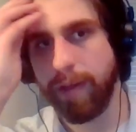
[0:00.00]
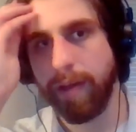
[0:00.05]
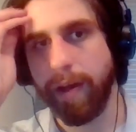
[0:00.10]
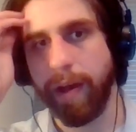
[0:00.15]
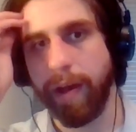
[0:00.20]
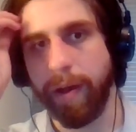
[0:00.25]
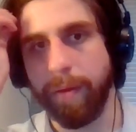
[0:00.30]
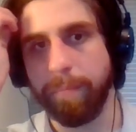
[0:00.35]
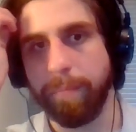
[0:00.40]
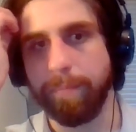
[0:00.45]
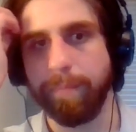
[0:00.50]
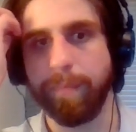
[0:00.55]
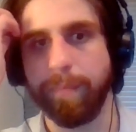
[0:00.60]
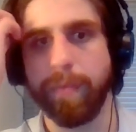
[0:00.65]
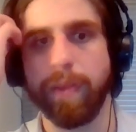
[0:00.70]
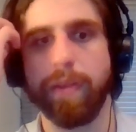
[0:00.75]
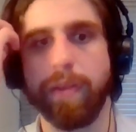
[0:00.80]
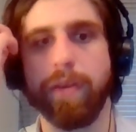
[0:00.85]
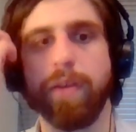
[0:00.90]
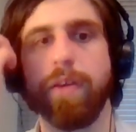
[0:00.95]

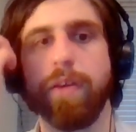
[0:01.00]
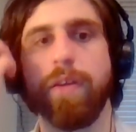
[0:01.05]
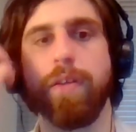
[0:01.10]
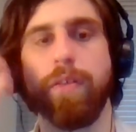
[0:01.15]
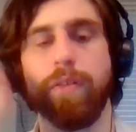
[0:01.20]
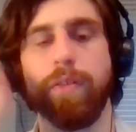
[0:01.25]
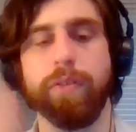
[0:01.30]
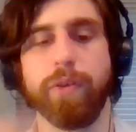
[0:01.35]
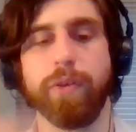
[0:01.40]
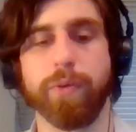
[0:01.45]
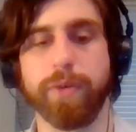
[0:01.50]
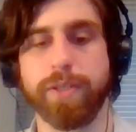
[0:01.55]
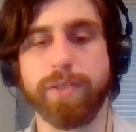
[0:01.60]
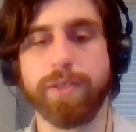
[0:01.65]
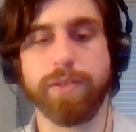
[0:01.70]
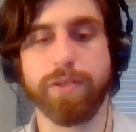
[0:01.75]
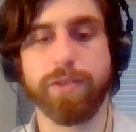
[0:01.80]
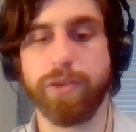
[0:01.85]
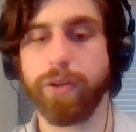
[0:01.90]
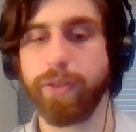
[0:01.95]
The courts
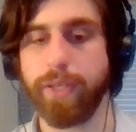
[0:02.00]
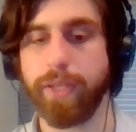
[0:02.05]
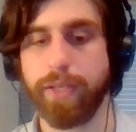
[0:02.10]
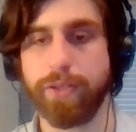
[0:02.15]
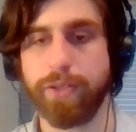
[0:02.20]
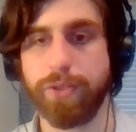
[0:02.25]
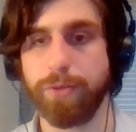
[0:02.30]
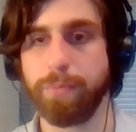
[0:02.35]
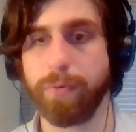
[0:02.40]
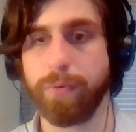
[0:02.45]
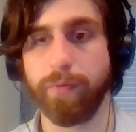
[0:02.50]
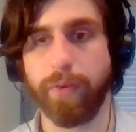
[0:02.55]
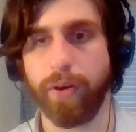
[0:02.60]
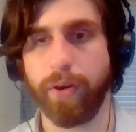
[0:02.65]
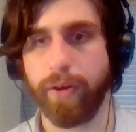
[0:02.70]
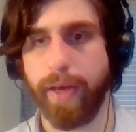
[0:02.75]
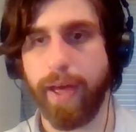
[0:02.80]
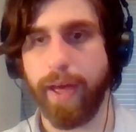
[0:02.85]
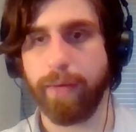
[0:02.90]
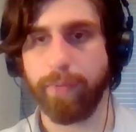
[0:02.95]
certainly do prefer
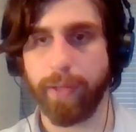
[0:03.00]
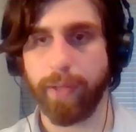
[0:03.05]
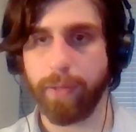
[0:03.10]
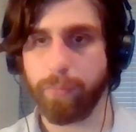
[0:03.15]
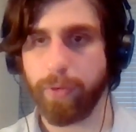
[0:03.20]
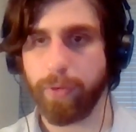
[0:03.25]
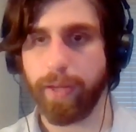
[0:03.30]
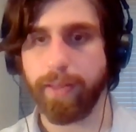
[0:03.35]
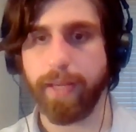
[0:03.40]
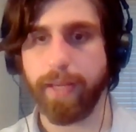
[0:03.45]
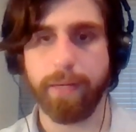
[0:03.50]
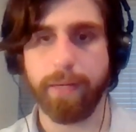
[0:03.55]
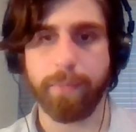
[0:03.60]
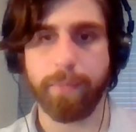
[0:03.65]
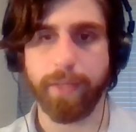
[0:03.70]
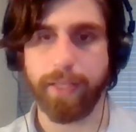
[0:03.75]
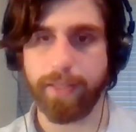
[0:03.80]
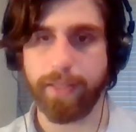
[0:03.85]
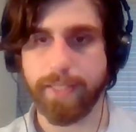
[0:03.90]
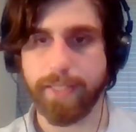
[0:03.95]
to have like a bright line and be
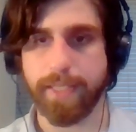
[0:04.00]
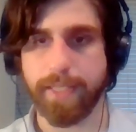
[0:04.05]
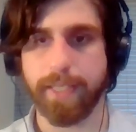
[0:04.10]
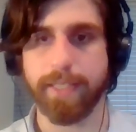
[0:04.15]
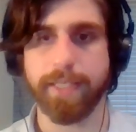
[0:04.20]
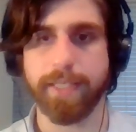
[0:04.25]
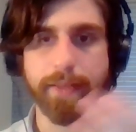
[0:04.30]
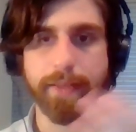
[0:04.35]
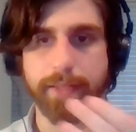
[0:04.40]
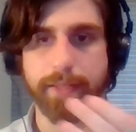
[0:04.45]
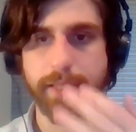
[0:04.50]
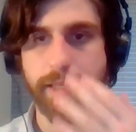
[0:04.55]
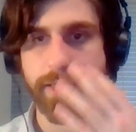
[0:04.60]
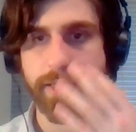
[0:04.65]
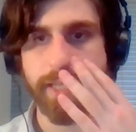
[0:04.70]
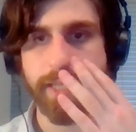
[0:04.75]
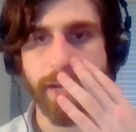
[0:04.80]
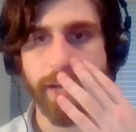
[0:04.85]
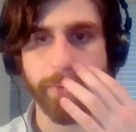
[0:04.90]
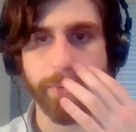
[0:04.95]
like, this thing is in, this thing
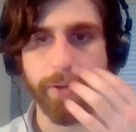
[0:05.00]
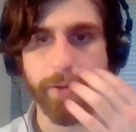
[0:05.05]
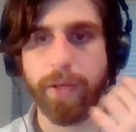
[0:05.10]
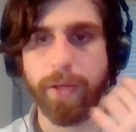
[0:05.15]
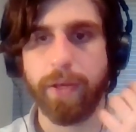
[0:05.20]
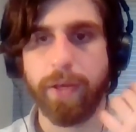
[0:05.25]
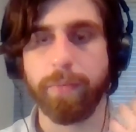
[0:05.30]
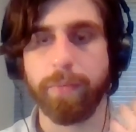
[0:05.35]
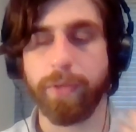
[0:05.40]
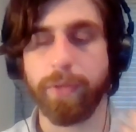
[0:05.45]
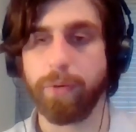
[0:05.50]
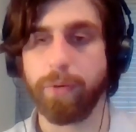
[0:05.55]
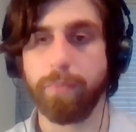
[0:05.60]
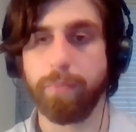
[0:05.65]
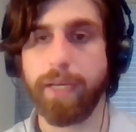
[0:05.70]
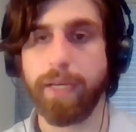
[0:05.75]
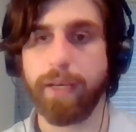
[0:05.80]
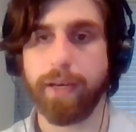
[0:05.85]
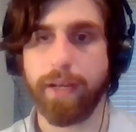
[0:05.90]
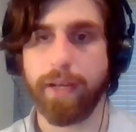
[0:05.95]
is out. But there are
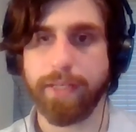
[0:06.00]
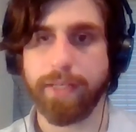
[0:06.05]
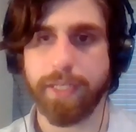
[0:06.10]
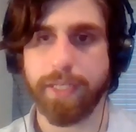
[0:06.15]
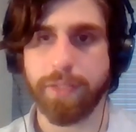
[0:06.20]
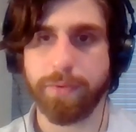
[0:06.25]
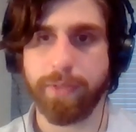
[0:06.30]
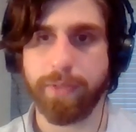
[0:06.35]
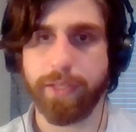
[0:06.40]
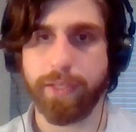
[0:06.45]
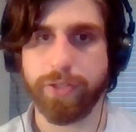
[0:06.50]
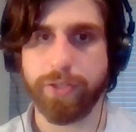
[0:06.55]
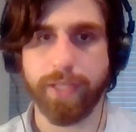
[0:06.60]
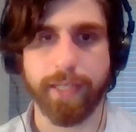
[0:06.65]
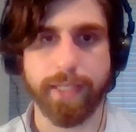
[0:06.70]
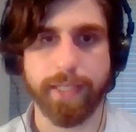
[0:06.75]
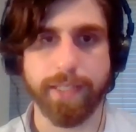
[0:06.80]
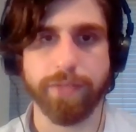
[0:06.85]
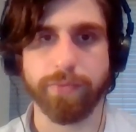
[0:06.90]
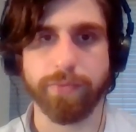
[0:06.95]
many contexts where that just
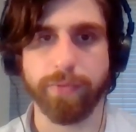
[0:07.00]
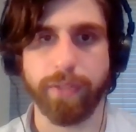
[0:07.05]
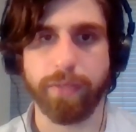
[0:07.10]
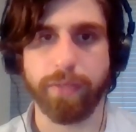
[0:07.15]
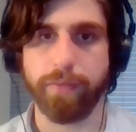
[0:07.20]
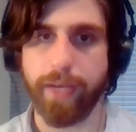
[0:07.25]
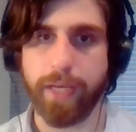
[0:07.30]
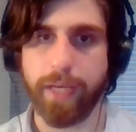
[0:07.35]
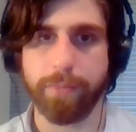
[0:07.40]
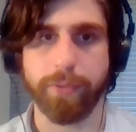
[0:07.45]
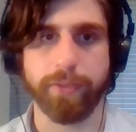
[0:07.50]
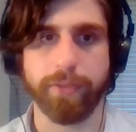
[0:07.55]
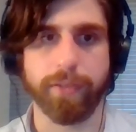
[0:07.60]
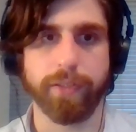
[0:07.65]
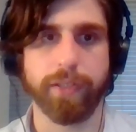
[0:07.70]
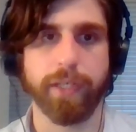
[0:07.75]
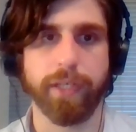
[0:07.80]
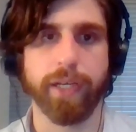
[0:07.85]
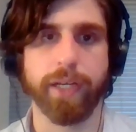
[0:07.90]
like isn't really viable.